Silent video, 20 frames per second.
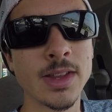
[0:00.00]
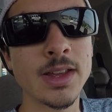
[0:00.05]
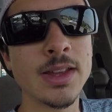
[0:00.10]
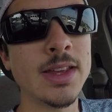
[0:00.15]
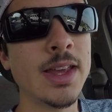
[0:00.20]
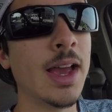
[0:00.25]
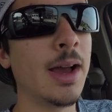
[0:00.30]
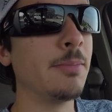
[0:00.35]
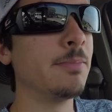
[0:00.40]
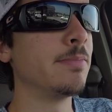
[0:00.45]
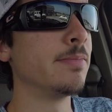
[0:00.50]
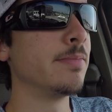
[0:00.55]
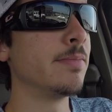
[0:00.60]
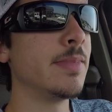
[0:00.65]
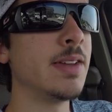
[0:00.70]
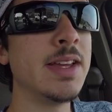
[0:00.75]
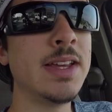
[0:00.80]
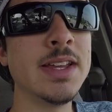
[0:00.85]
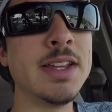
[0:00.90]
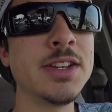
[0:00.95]
yeah,
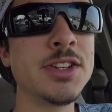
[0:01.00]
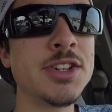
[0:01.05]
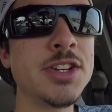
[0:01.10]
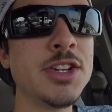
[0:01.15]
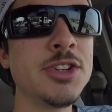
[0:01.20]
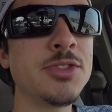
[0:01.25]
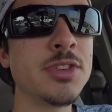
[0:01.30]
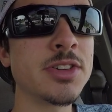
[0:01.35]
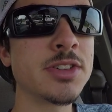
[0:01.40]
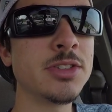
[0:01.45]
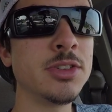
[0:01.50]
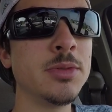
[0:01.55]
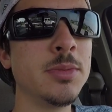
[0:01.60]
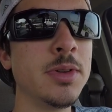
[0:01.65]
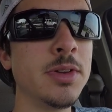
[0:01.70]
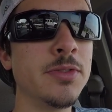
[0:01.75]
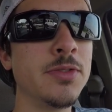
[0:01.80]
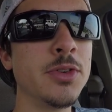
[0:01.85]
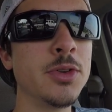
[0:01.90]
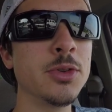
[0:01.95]
she drinks a little
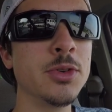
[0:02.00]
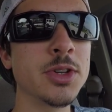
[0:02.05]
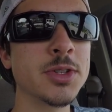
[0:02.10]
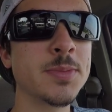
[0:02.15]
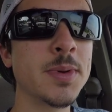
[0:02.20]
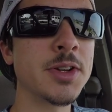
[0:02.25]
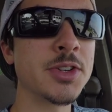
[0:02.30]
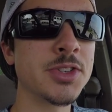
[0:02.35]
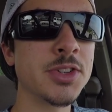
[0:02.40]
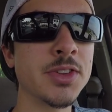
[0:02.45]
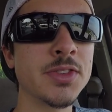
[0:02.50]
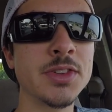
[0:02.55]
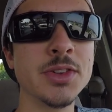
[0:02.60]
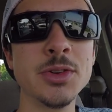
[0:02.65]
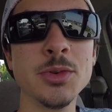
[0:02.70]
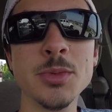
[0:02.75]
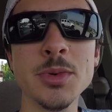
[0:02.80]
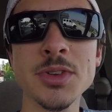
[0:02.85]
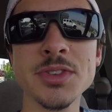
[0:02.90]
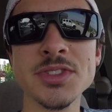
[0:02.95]
bit of fuel, especially on the
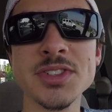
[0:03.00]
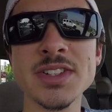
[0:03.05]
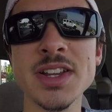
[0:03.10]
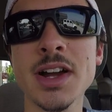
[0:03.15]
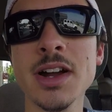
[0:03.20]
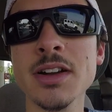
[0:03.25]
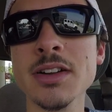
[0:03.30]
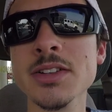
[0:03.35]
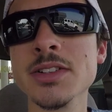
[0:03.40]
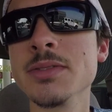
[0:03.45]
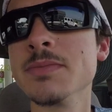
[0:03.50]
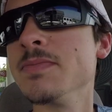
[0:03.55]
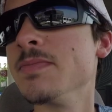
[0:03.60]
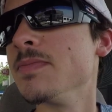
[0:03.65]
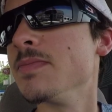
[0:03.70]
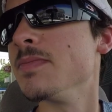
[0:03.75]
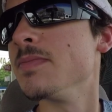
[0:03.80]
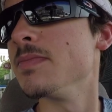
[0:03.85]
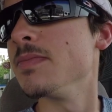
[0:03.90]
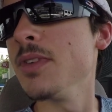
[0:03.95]
new wheels and tires.
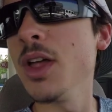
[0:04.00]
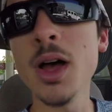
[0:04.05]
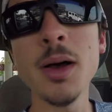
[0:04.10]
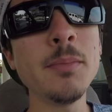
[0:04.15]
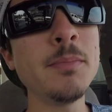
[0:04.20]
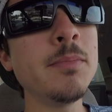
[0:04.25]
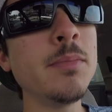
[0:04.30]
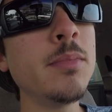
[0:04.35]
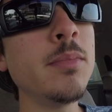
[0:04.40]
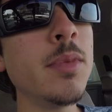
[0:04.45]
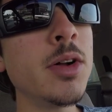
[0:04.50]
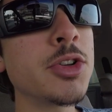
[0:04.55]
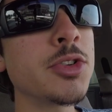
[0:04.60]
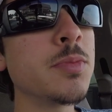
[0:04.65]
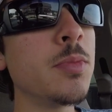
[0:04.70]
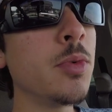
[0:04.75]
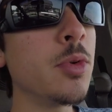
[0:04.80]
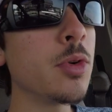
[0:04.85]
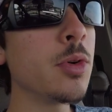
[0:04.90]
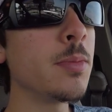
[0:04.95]
Not
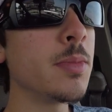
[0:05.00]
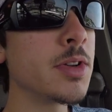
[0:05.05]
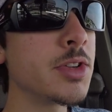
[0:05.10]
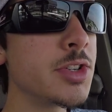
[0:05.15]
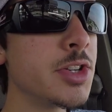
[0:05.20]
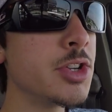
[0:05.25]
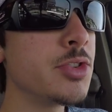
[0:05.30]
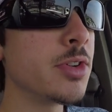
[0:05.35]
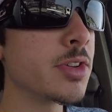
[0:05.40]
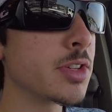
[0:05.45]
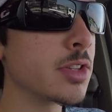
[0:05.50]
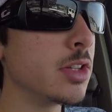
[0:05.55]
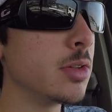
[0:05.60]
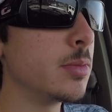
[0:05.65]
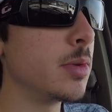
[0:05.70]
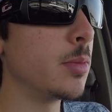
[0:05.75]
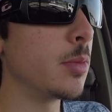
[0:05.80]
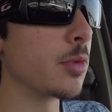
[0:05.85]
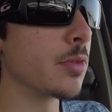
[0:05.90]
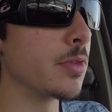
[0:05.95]
much more, but she drinks a little
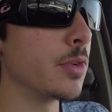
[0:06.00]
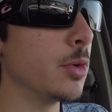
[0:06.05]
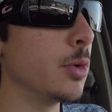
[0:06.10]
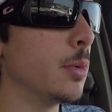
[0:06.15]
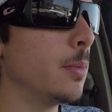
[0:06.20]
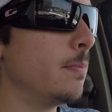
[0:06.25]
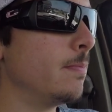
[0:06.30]
bit more fuel.